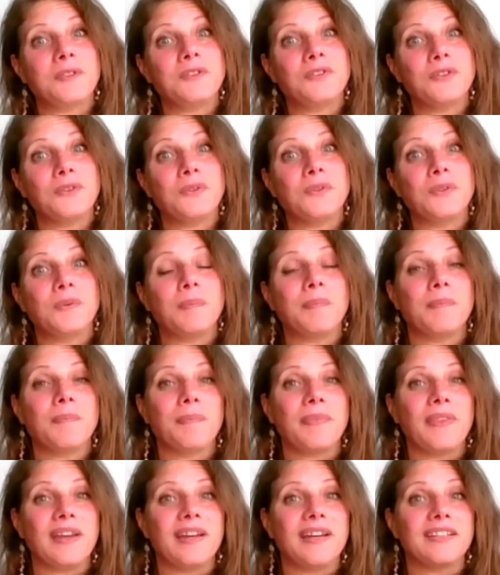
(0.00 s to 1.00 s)
do
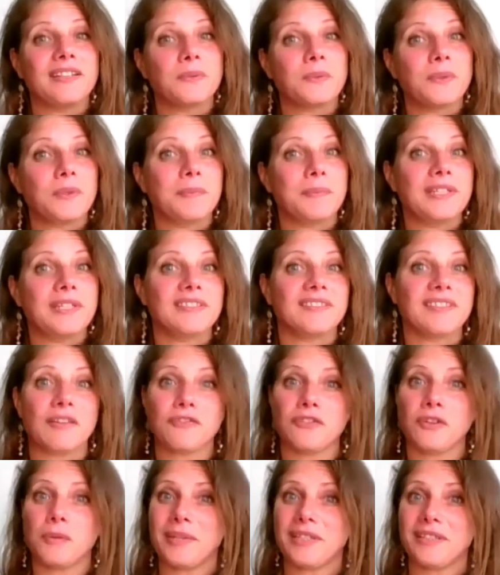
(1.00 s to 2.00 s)
Uh, there will be
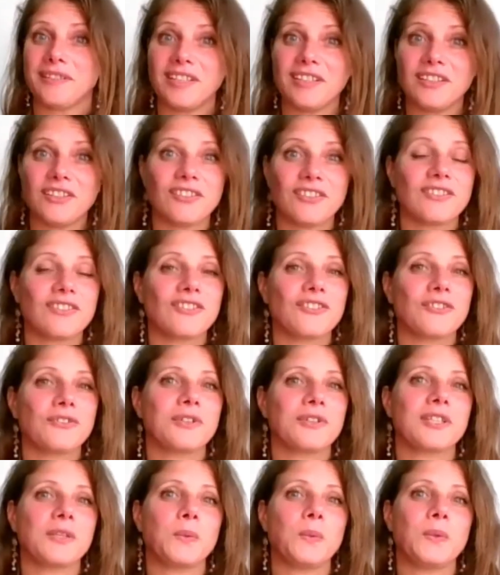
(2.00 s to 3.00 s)
several meditations
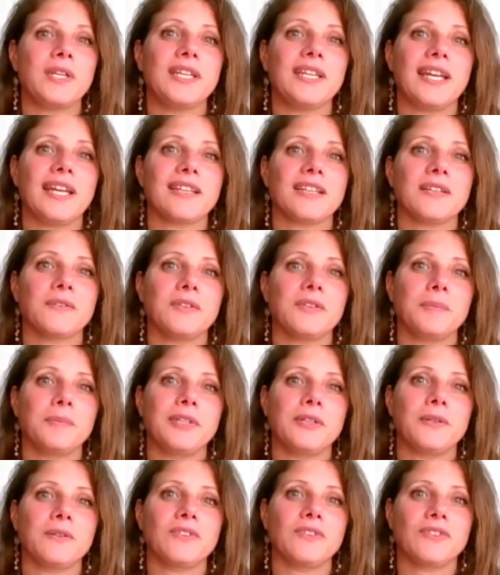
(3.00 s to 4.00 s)
during the week, and there will
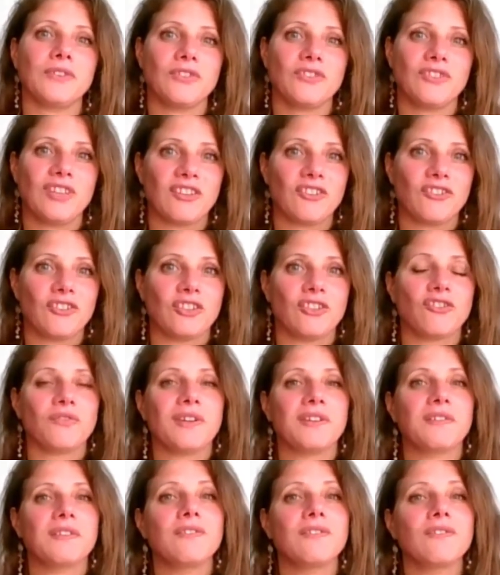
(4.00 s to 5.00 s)
be also sessions
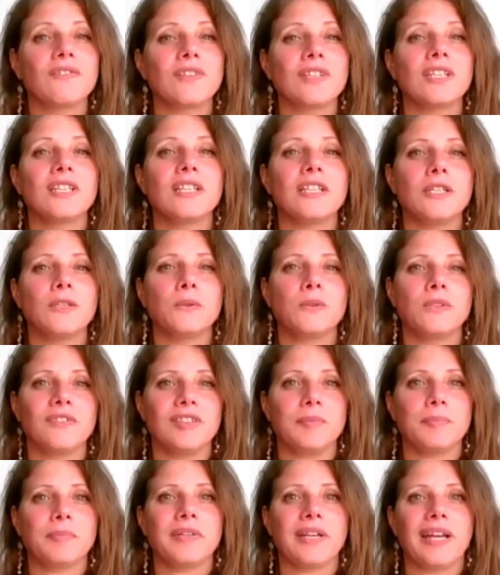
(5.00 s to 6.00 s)
where we really look
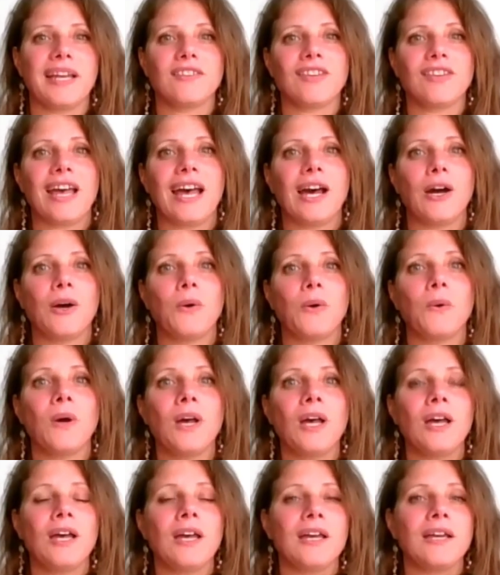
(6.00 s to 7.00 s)
deeper at how
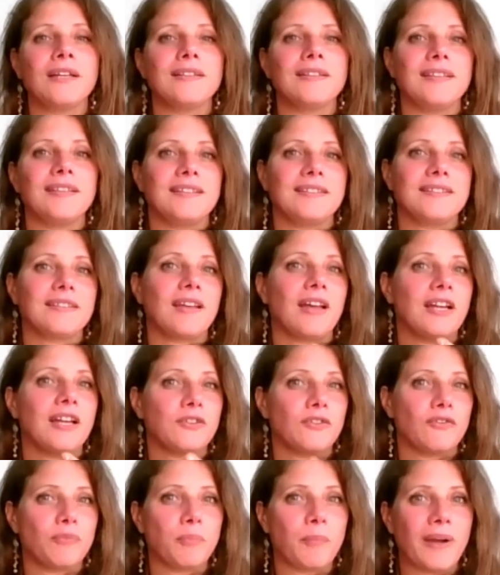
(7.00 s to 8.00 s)
this kind
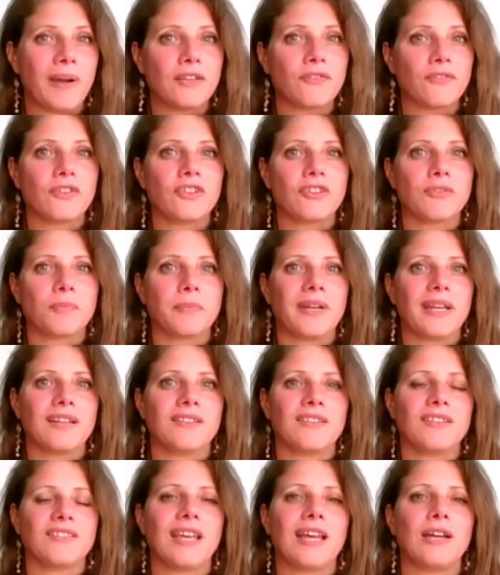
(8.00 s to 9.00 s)
of mindfulness
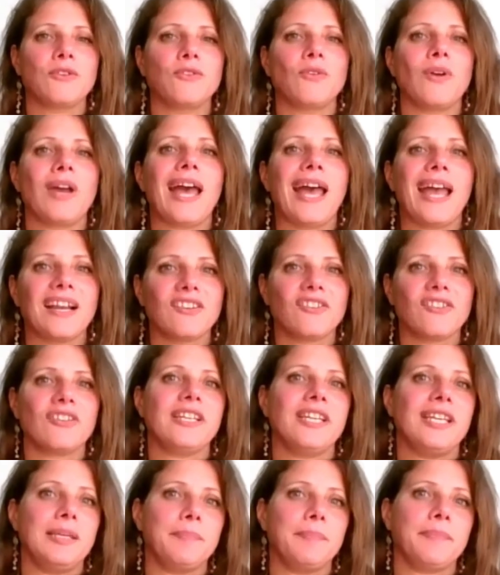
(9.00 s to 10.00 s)
practice, how to
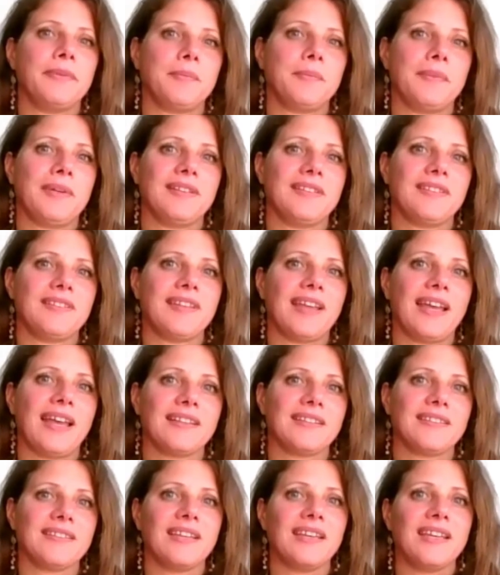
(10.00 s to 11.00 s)
actually implement
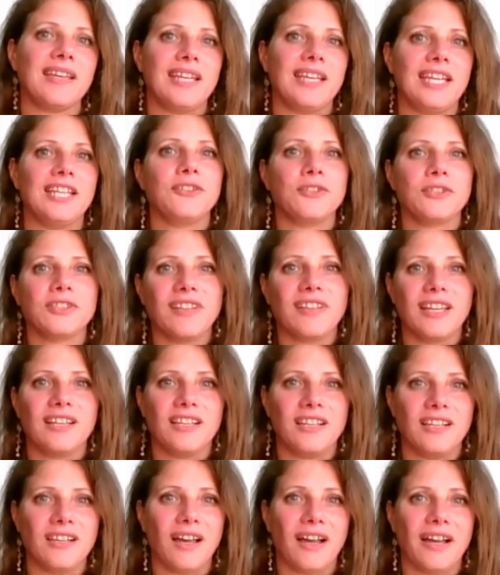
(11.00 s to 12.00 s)
that in your
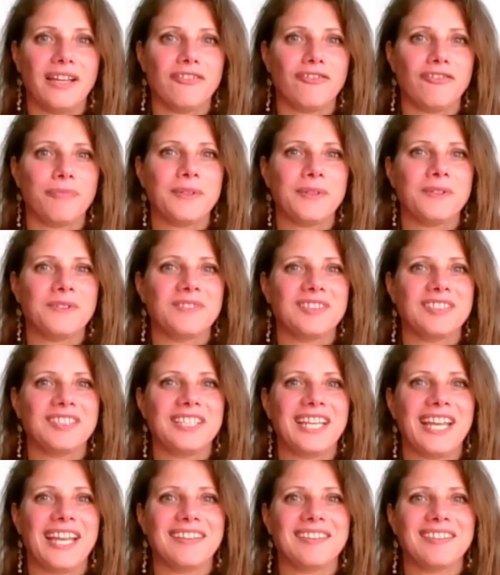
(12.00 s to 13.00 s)
daily life. Because in
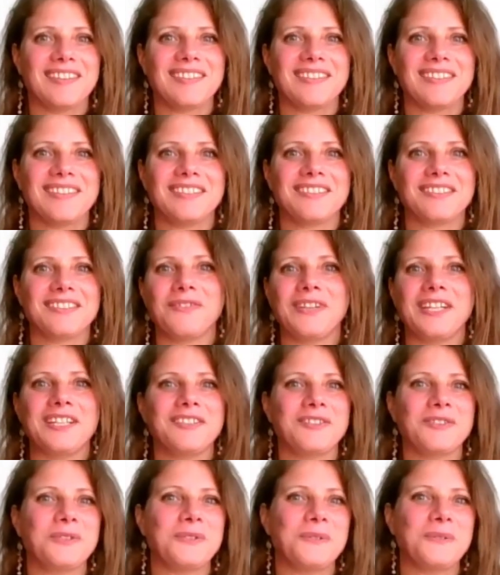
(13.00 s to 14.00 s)
the end, it's great
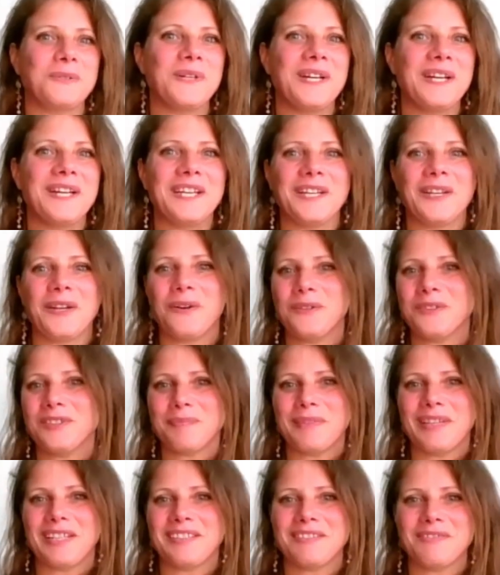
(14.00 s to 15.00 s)
to, you know,
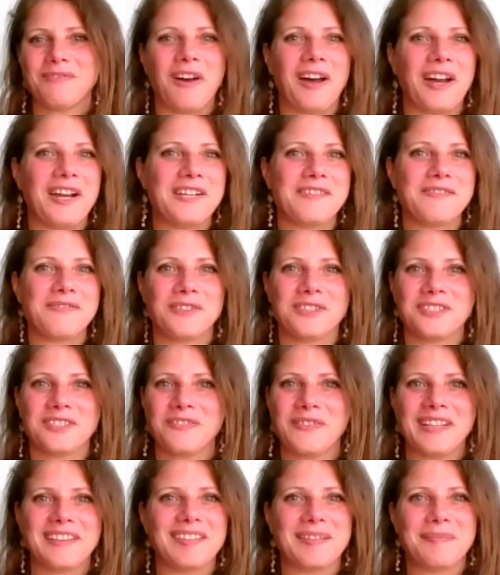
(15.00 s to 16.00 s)
spend five or
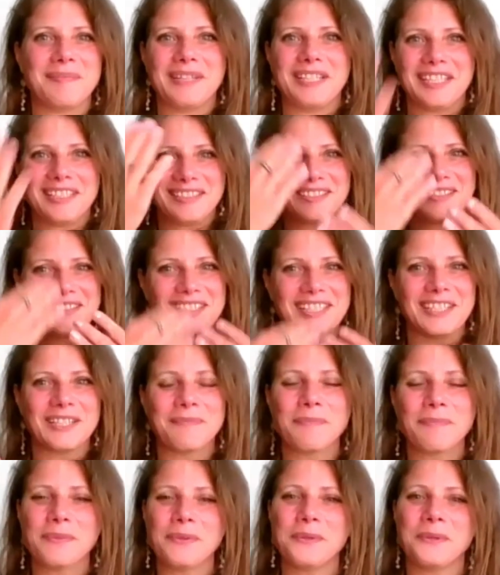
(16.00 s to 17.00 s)
twenty minutes in
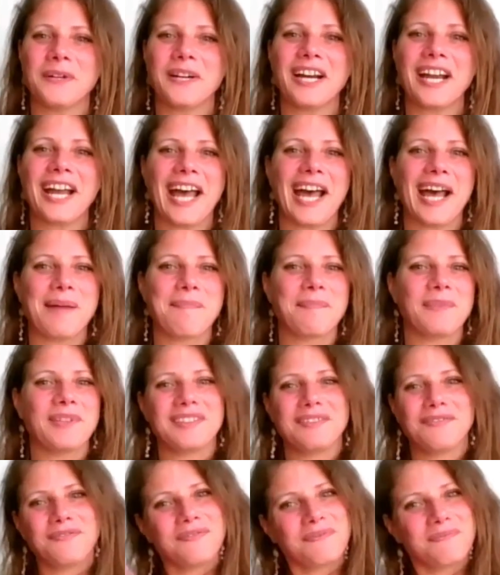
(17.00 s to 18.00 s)
pure calm, but
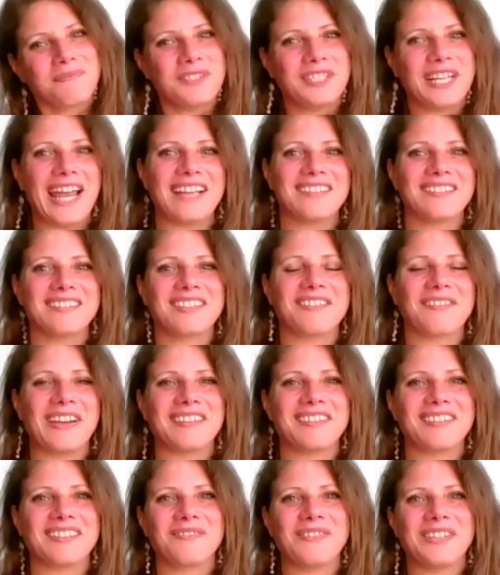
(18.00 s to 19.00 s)
if you're as
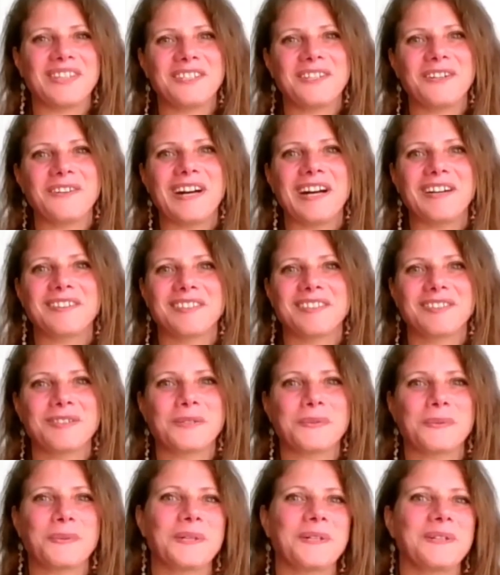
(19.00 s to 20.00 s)
stressed when you go out into
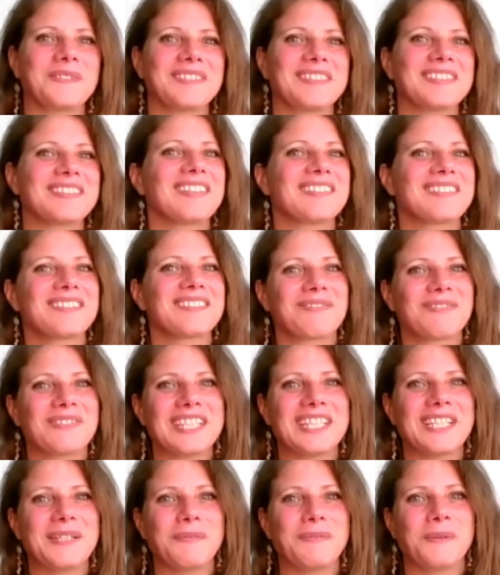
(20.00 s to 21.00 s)
the world, it doesn't
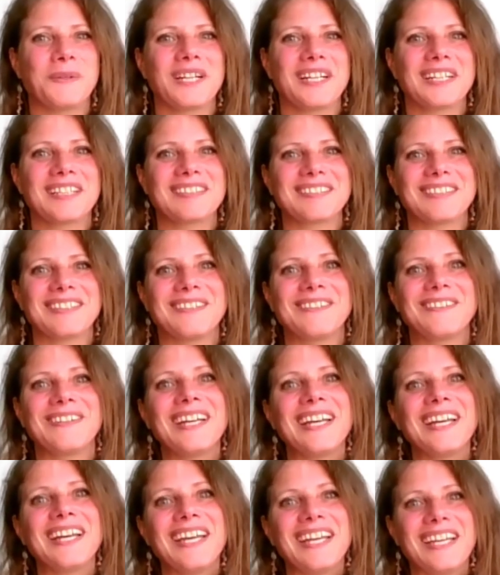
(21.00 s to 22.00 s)
really work. So
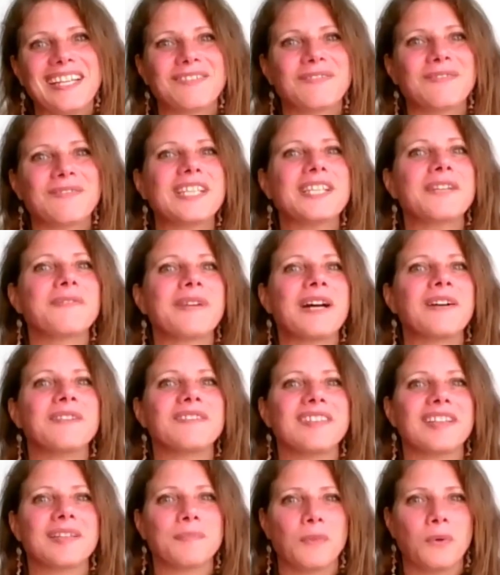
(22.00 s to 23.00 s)
it's really around
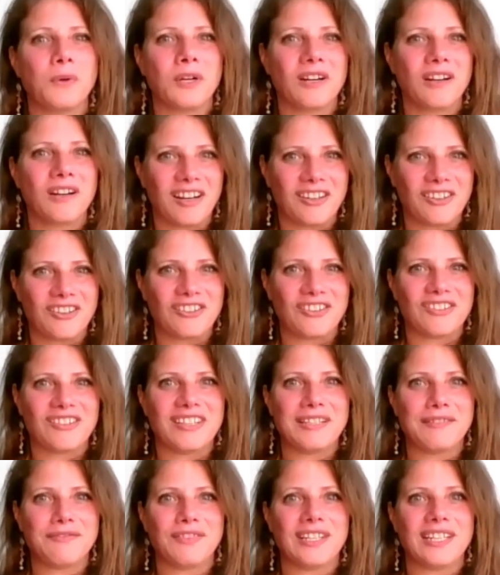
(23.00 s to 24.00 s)
that more conscious
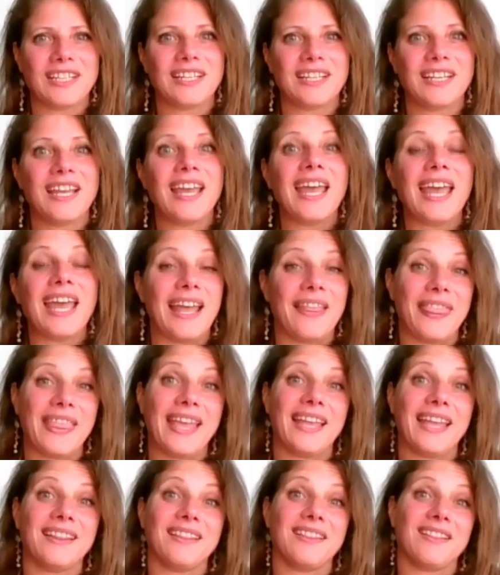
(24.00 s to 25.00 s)
living. And
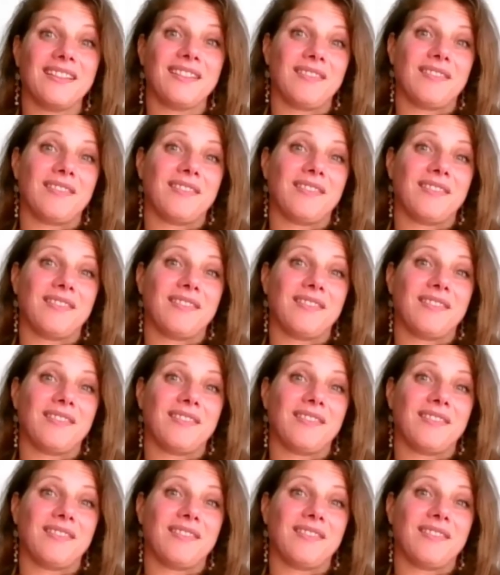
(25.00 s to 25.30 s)
then